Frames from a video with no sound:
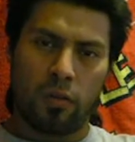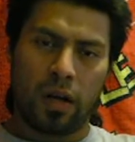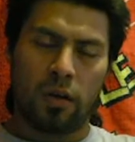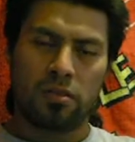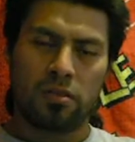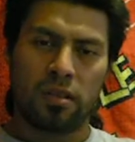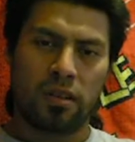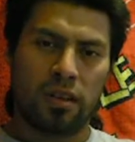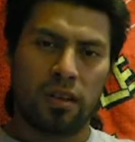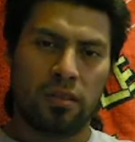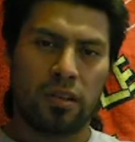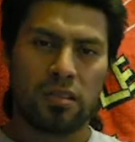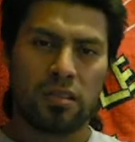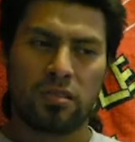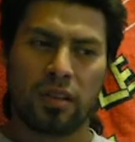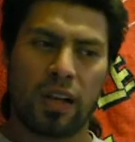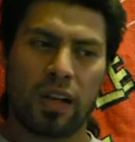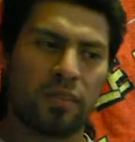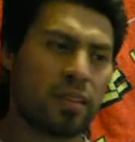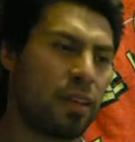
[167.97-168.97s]
When I was in the
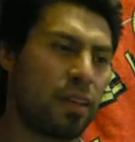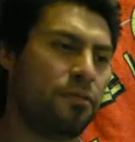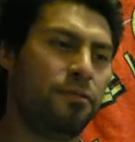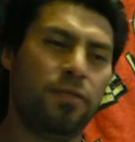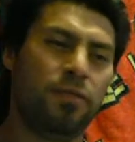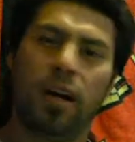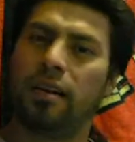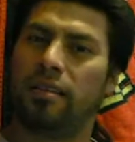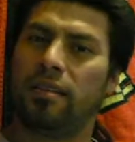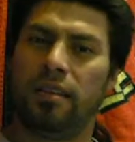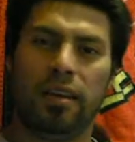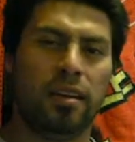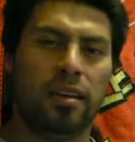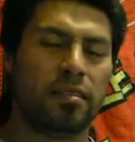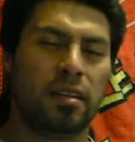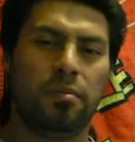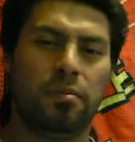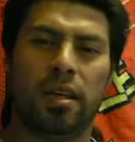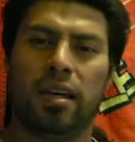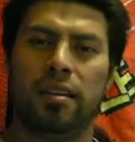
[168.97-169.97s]
industrial area, I was like, fuck
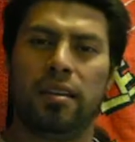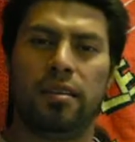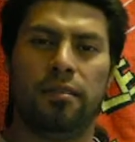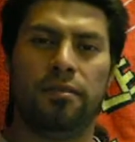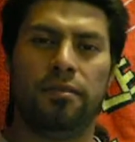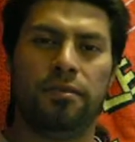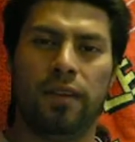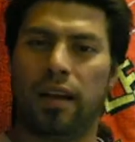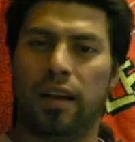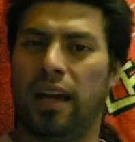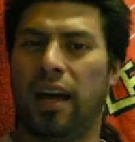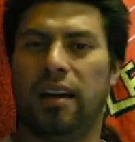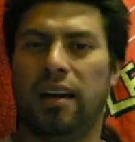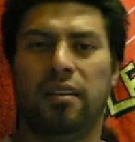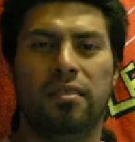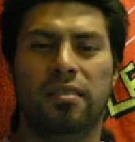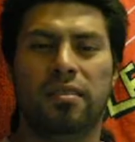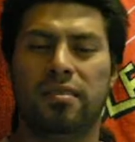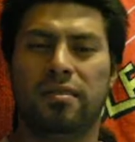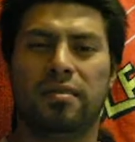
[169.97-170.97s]
this. Let me get the fuck
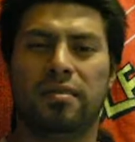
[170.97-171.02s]
out of here.